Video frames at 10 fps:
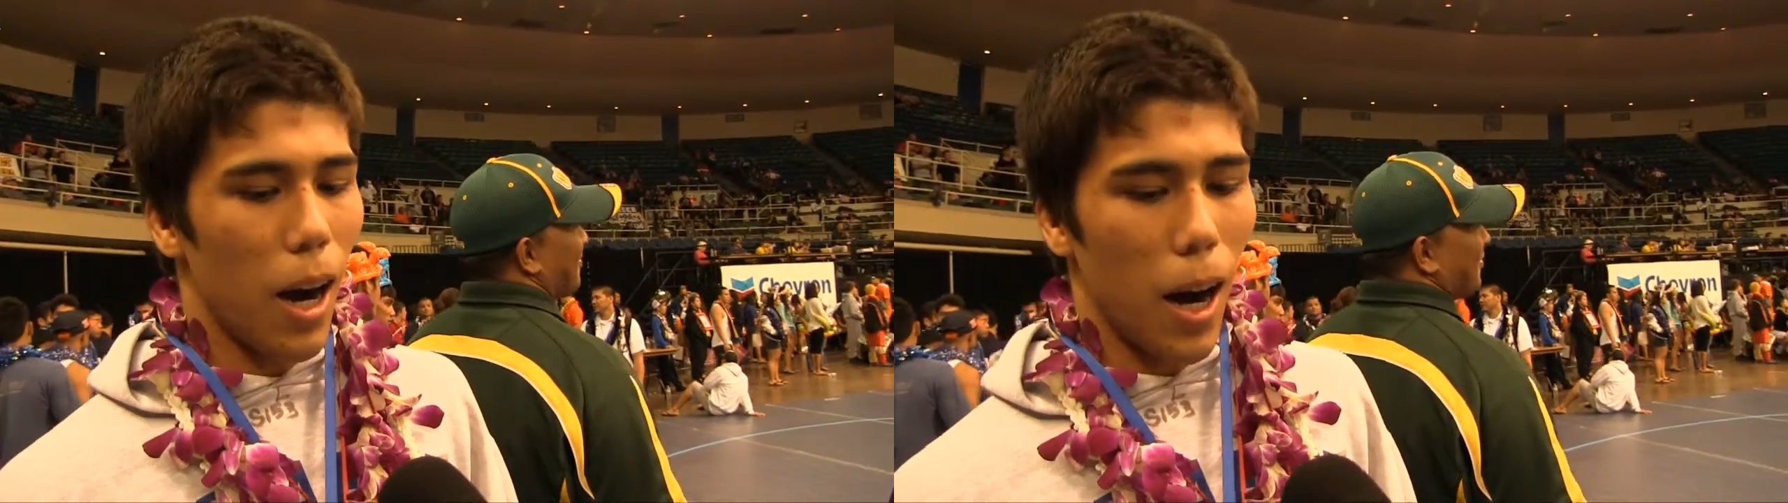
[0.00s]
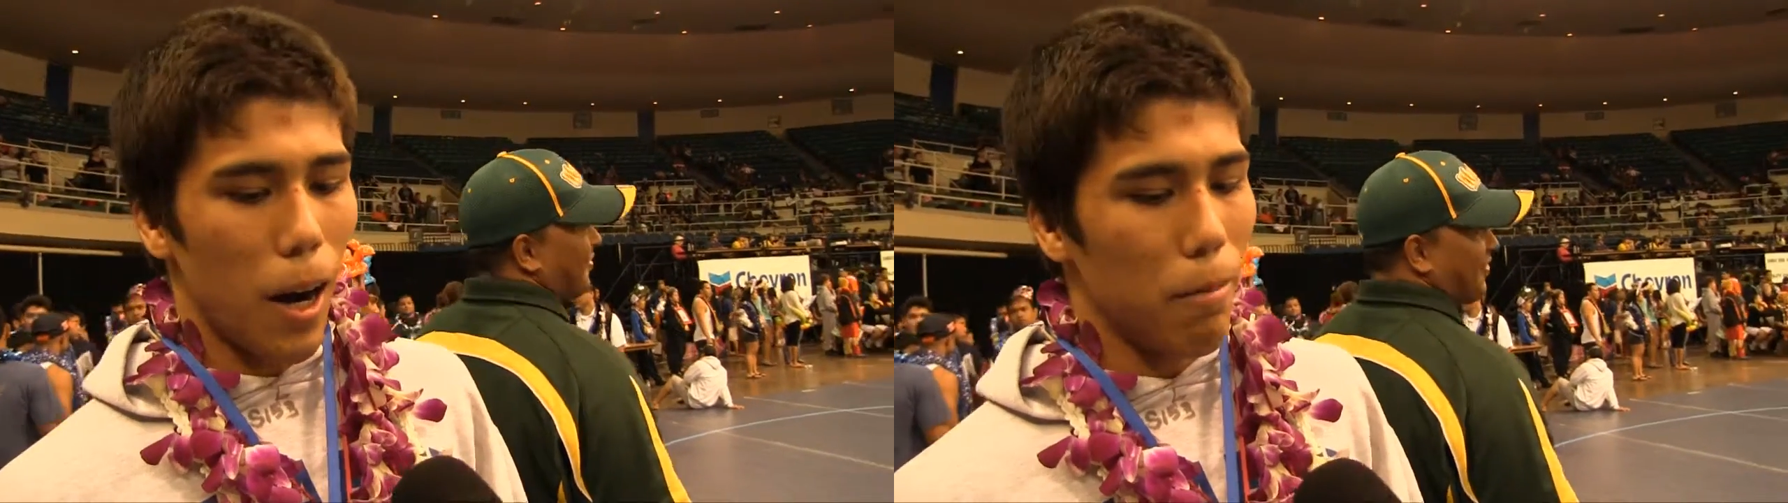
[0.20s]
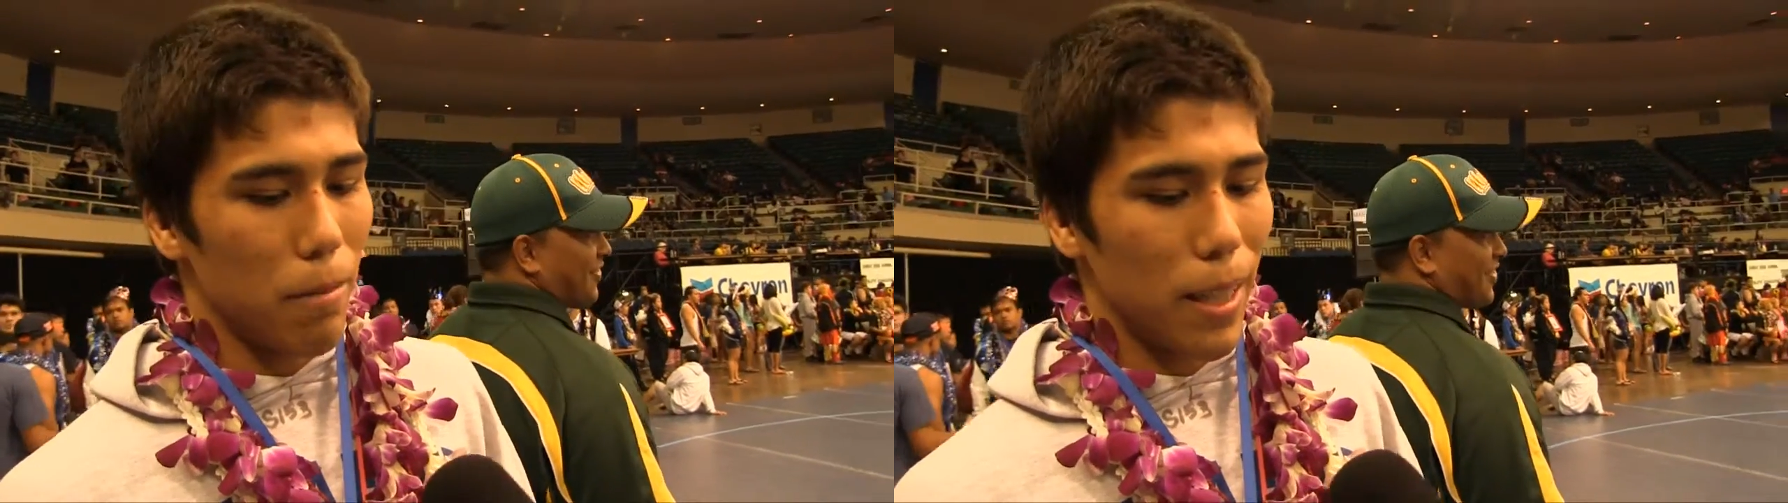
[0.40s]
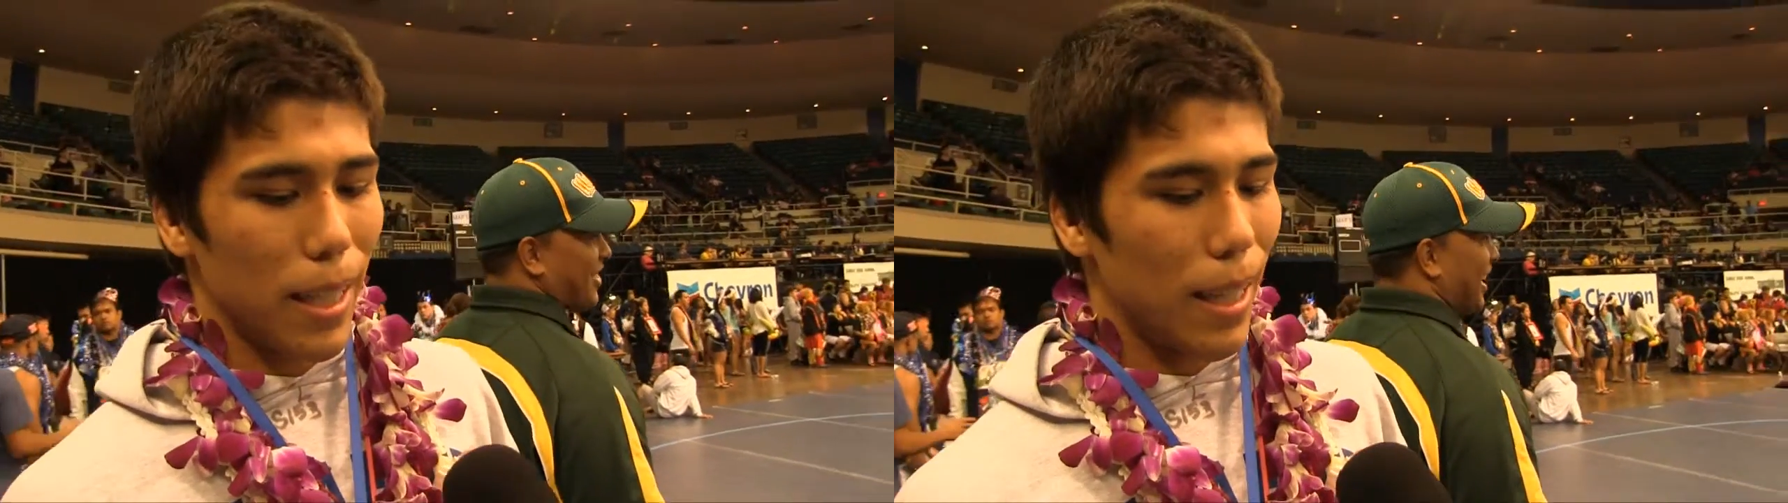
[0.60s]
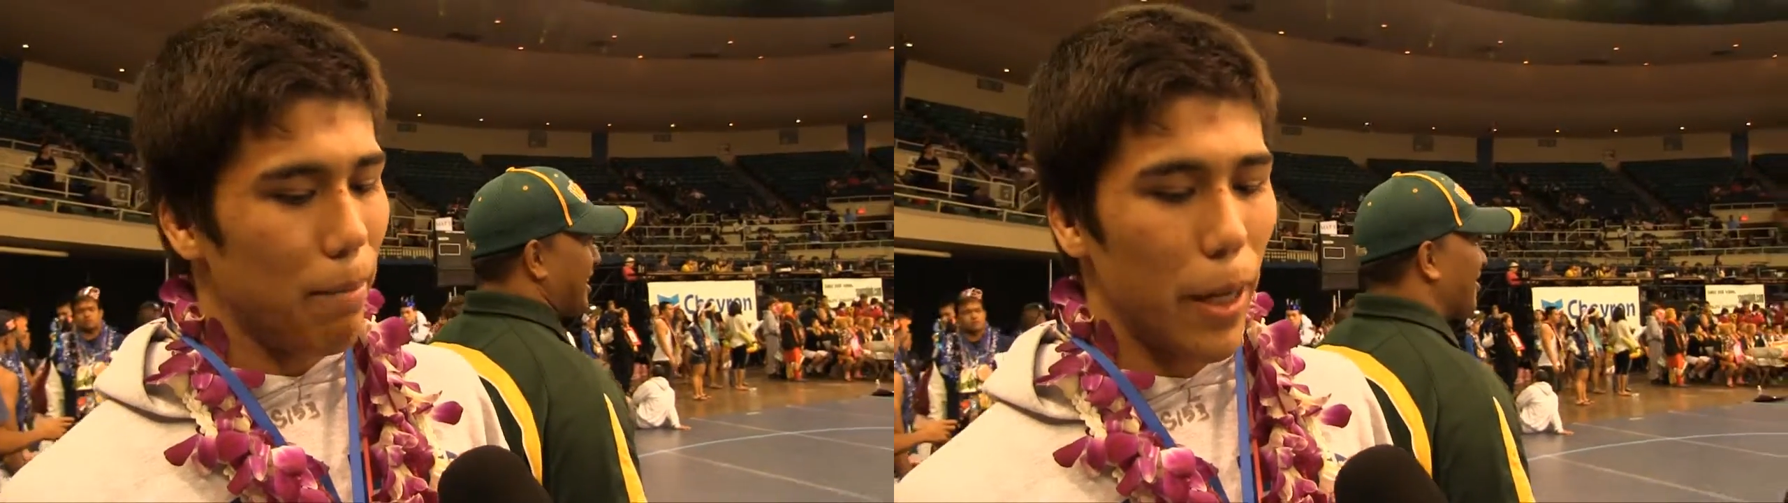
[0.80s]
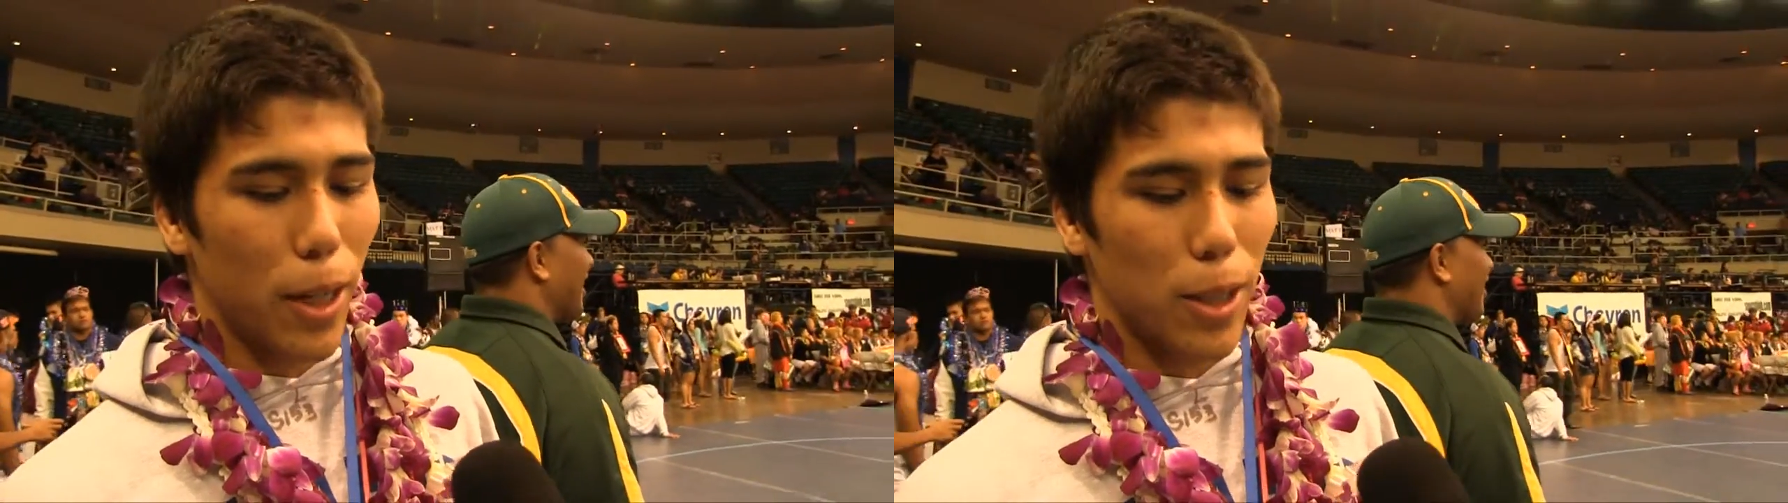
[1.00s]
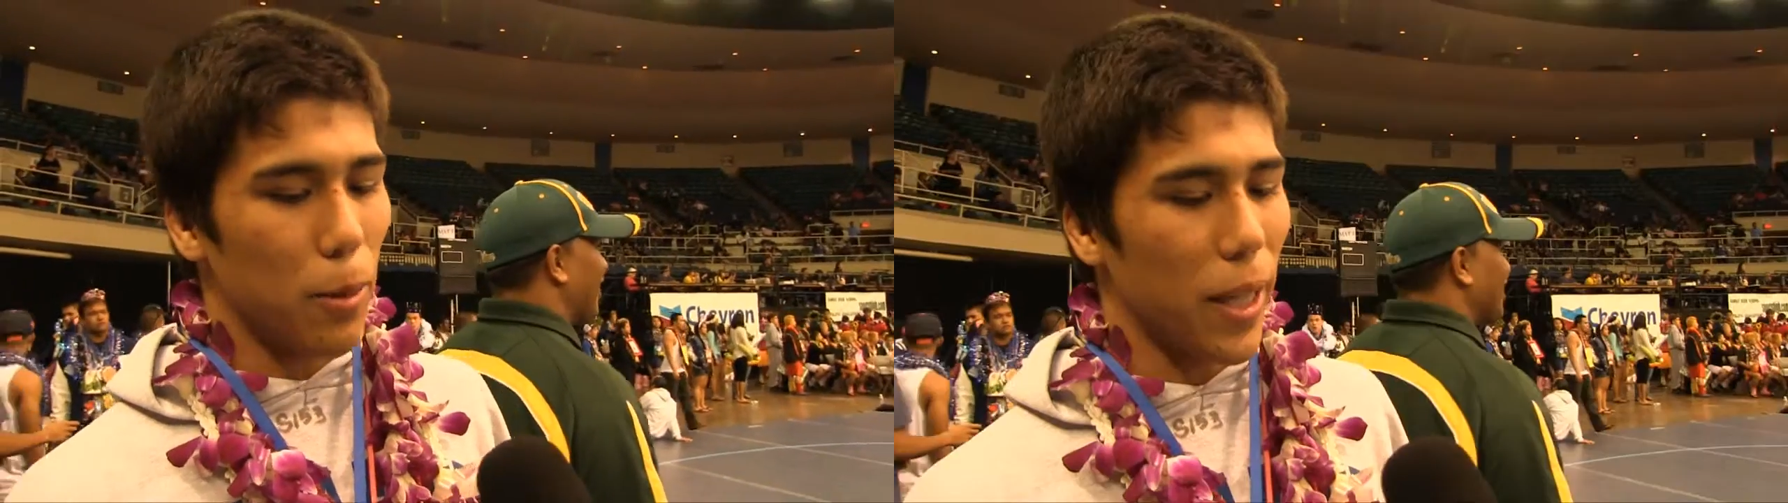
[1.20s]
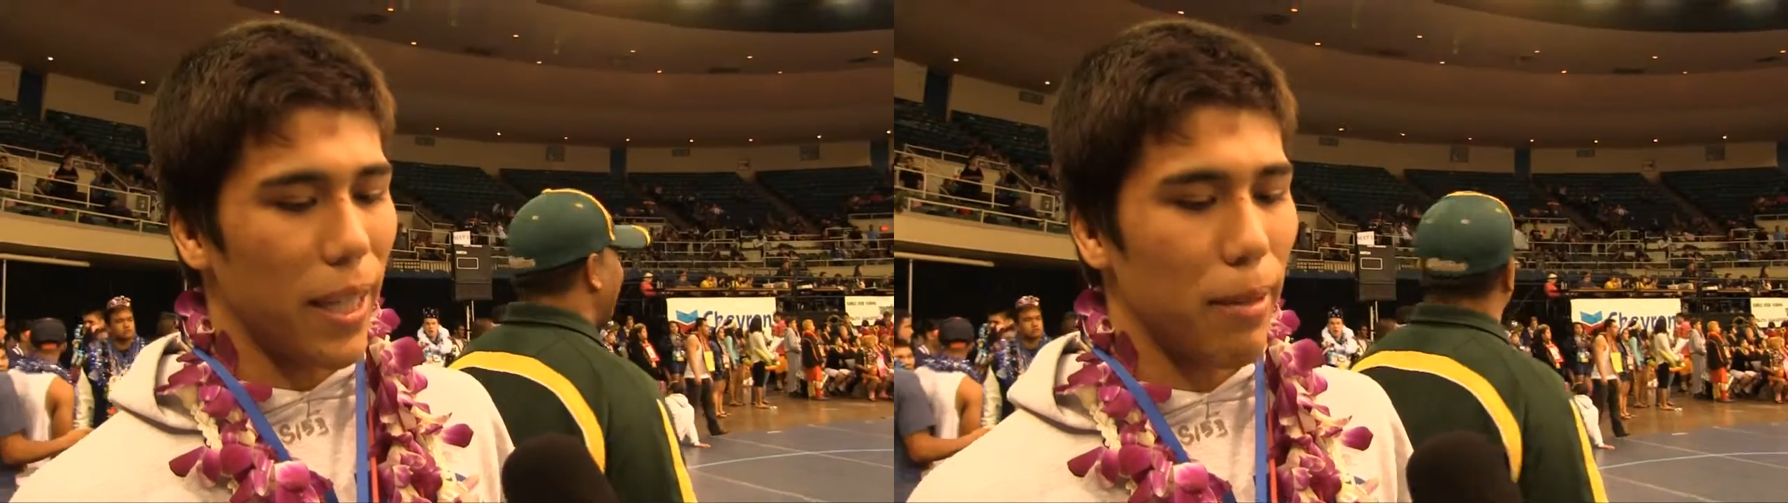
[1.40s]
now. Um,
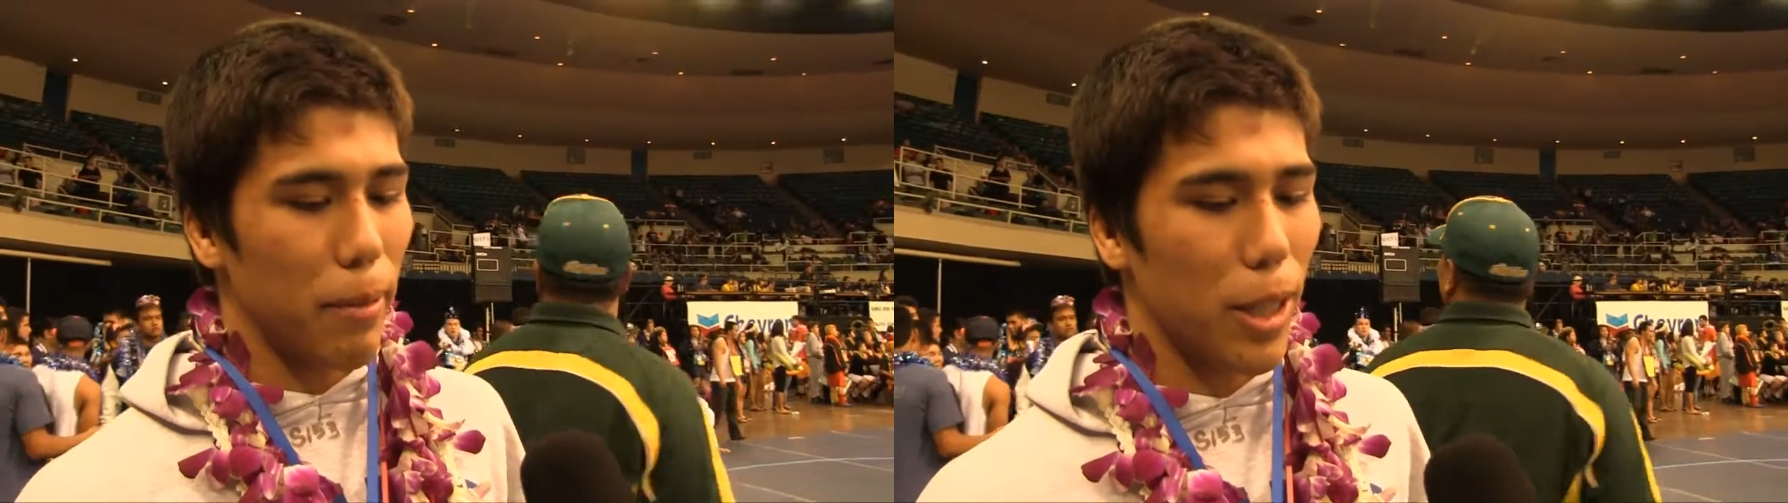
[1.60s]
bittersweet.